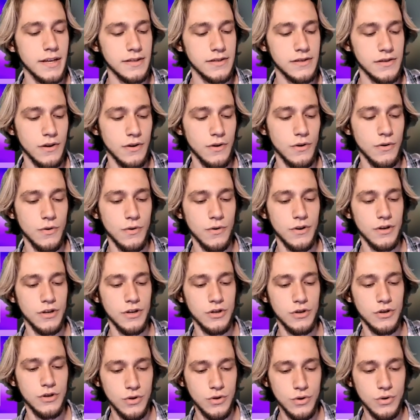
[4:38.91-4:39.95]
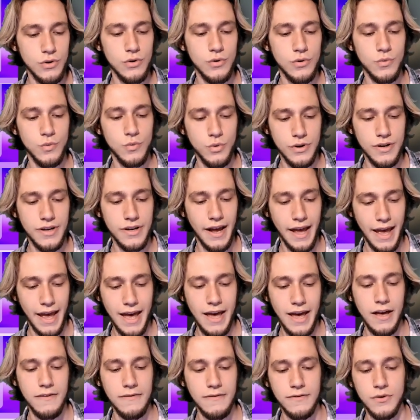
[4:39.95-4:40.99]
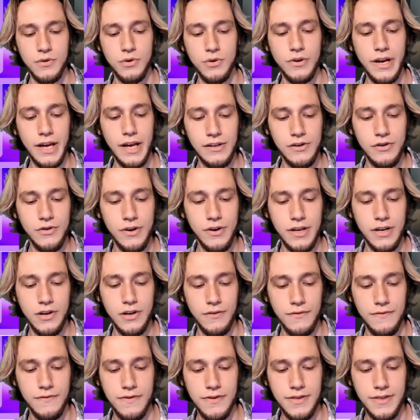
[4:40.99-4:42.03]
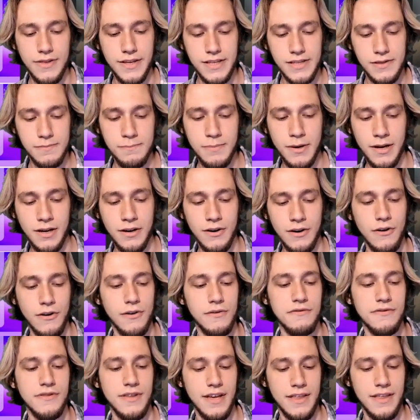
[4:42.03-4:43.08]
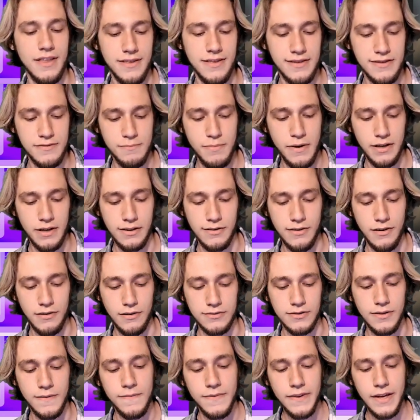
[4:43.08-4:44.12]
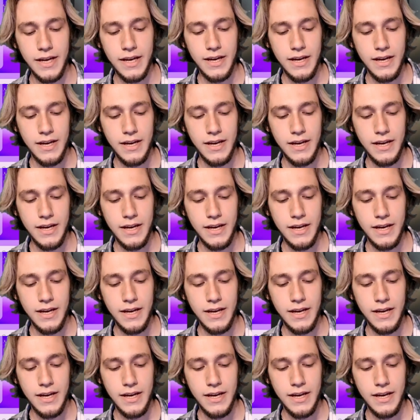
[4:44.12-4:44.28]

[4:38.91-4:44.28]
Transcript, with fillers: So you would have to get rid of this background and this background.